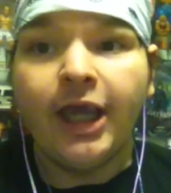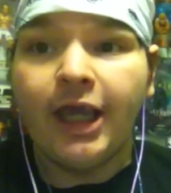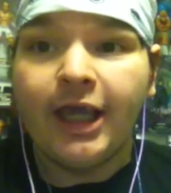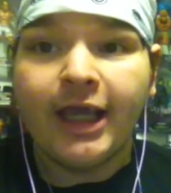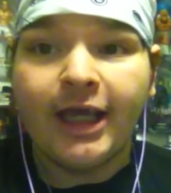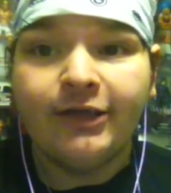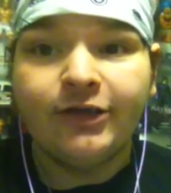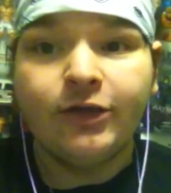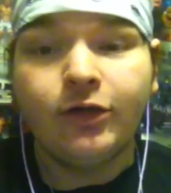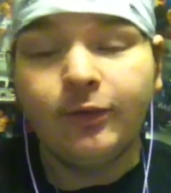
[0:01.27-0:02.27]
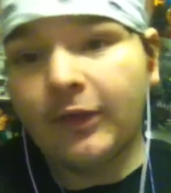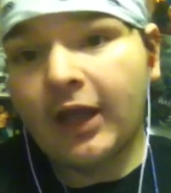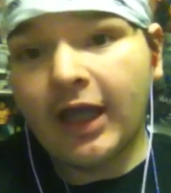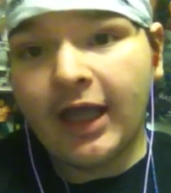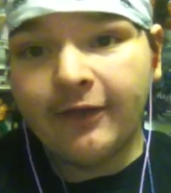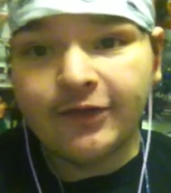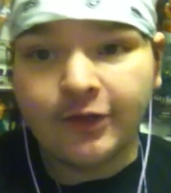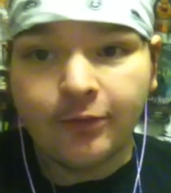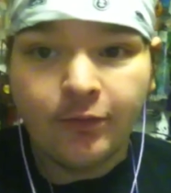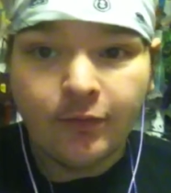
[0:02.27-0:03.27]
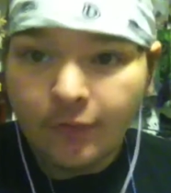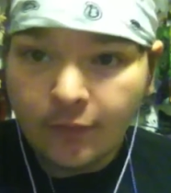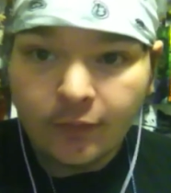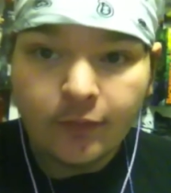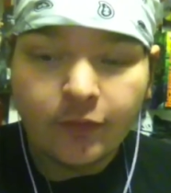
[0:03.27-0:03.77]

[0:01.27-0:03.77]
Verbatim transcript: Hey guys, so I have some